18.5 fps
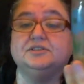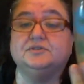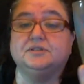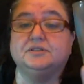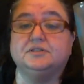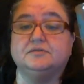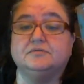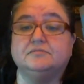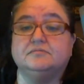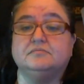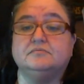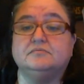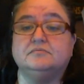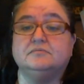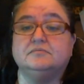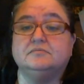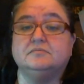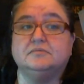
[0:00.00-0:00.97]
You can,
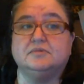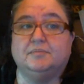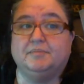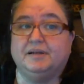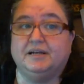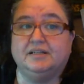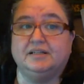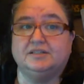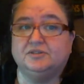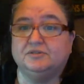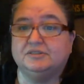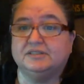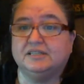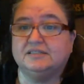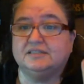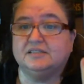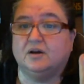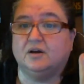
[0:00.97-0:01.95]
I mean, as soon as
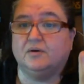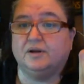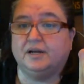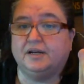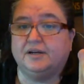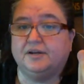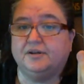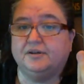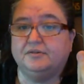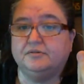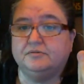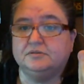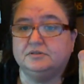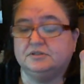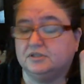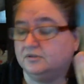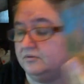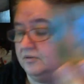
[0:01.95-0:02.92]
I saw it, I knew.
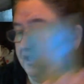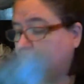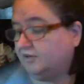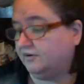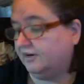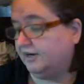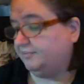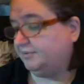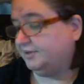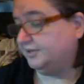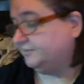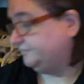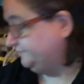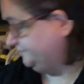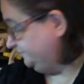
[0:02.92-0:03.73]
So I grabbed it.